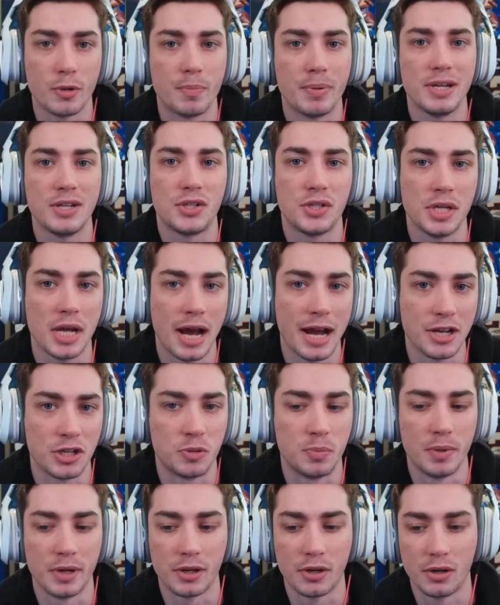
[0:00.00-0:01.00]
PCI is
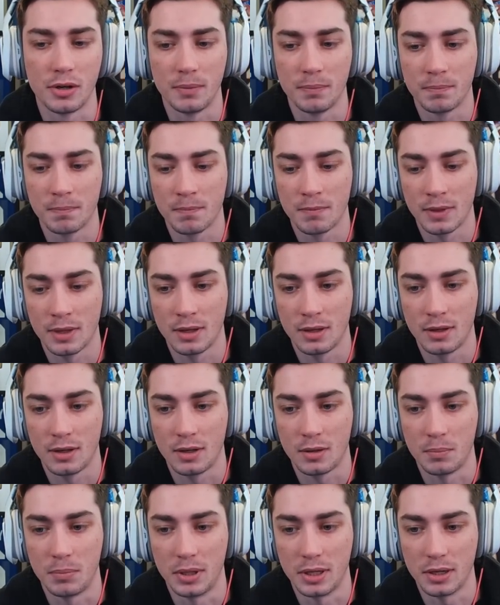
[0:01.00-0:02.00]
bigger,
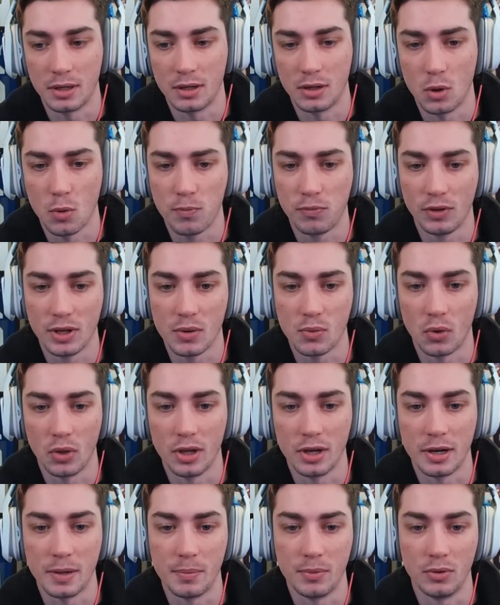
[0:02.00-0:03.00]
but hopefully
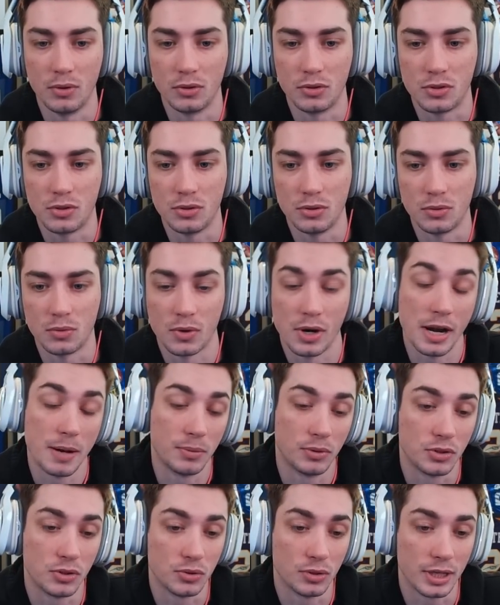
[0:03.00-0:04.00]
we're able
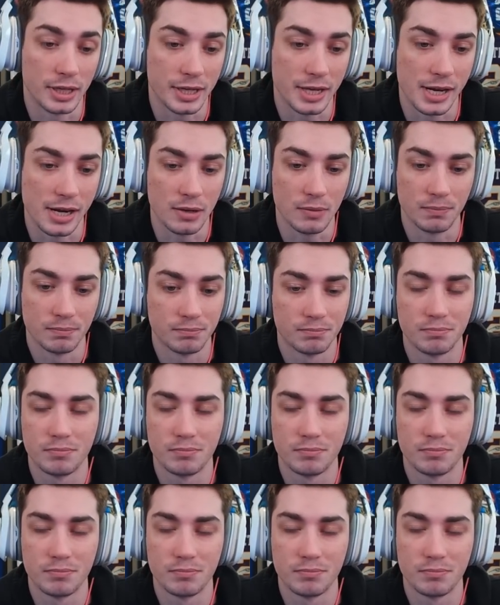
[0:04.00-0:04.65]
to, like, you know,